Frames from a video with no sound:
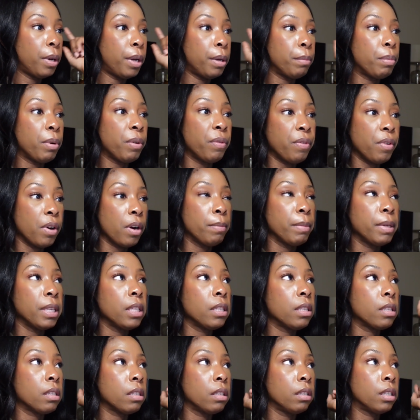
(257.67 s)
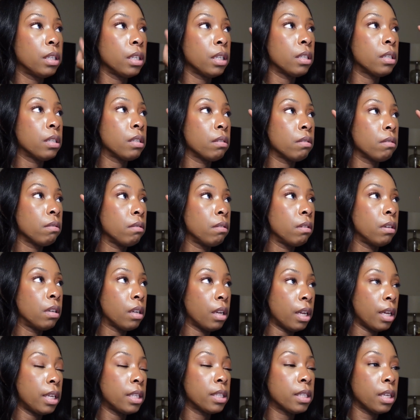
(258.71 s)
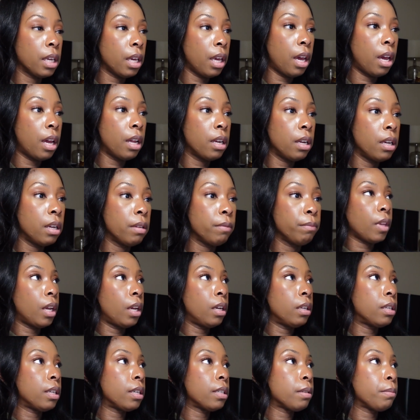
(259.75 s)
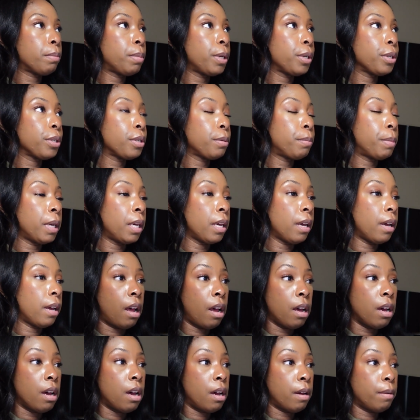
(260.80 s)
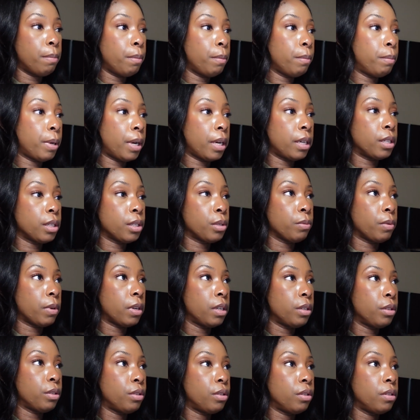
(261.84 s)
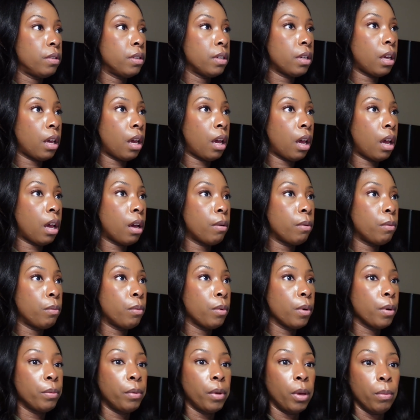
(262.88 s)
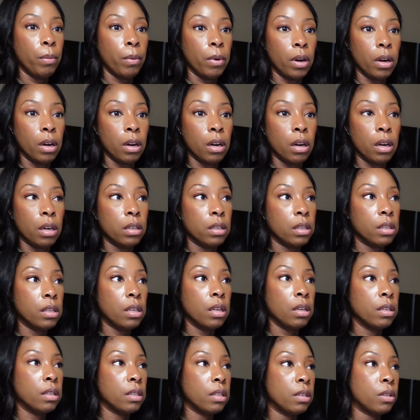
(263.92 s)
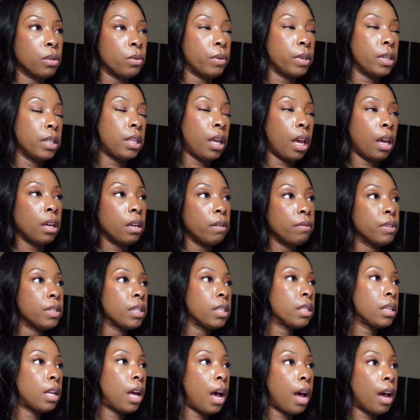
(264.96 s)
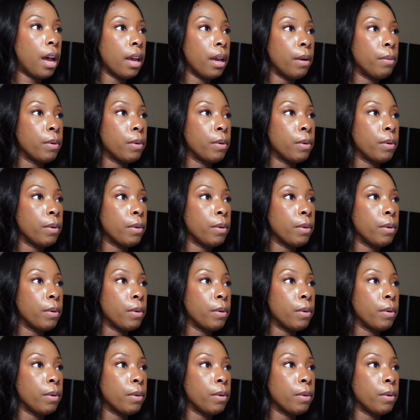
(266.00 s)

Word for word: But performance, just glancing at it, it does appear to be up, but I just want to look at where we were. So it's the 22nd of July.